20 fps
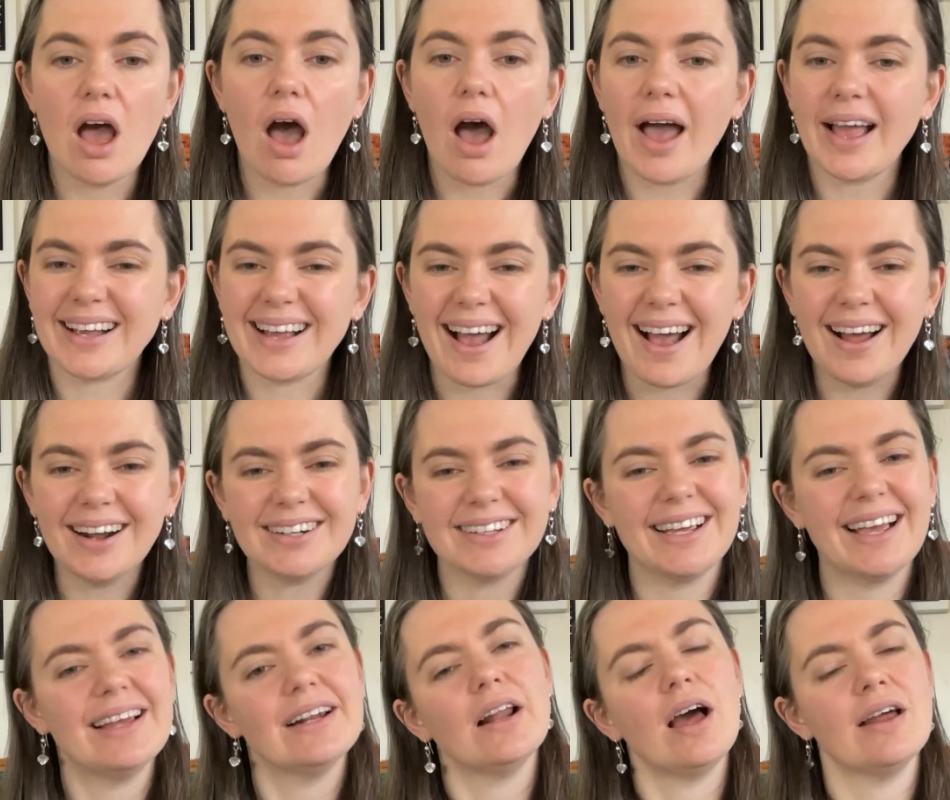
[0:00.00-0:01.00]
I can't
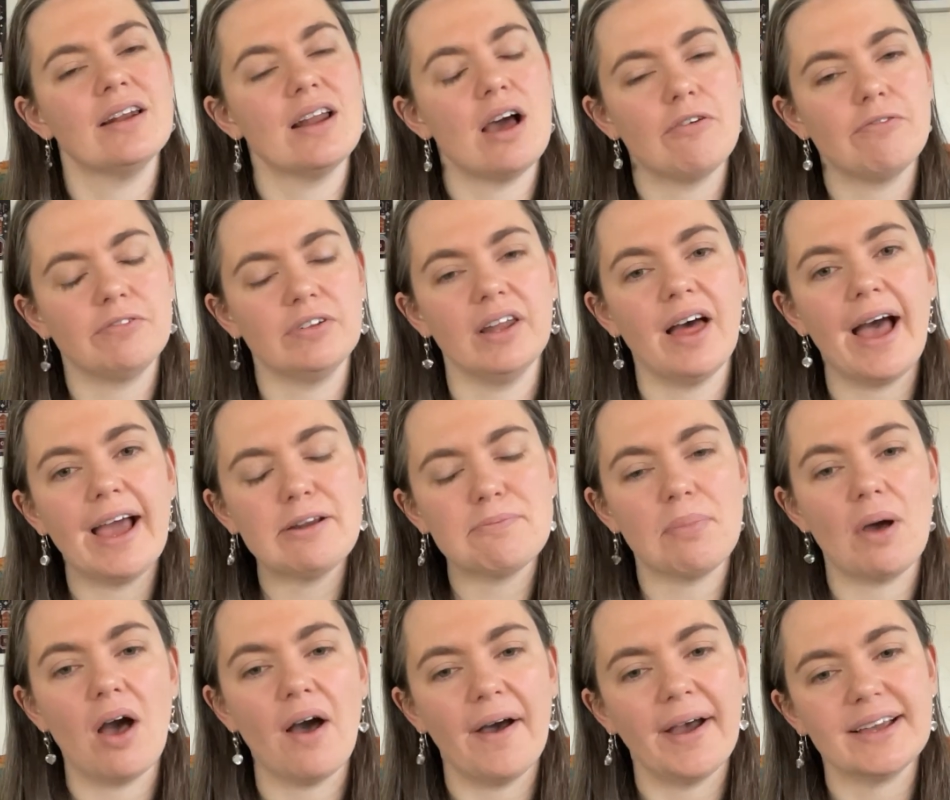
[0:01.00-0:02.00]
get enough light
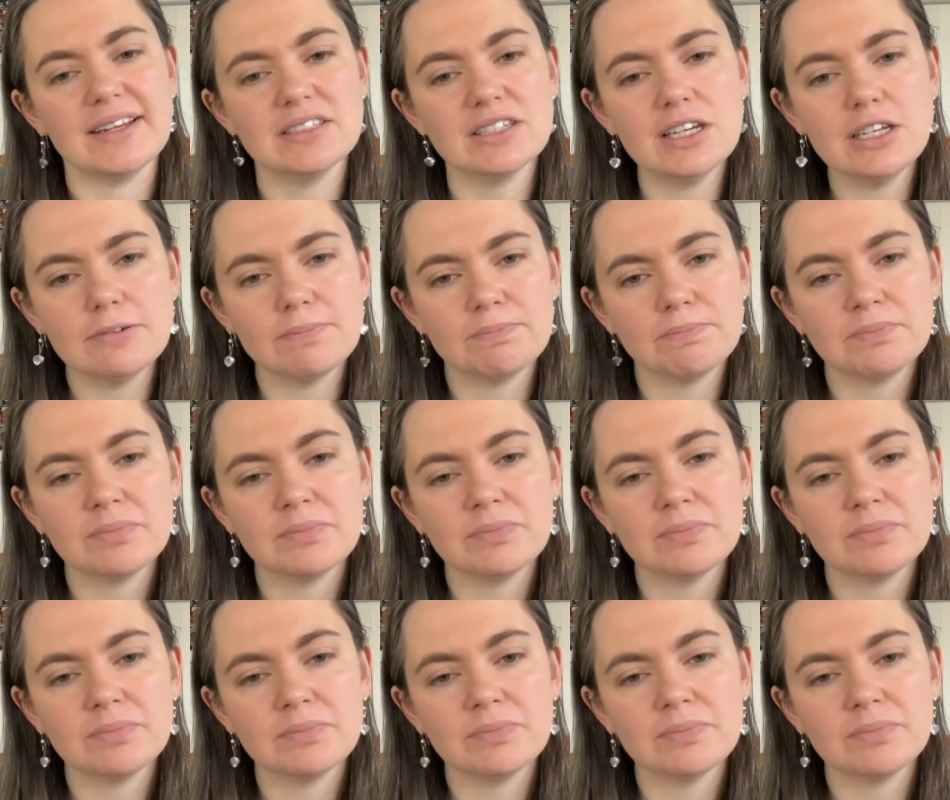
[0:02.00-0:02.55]
behind it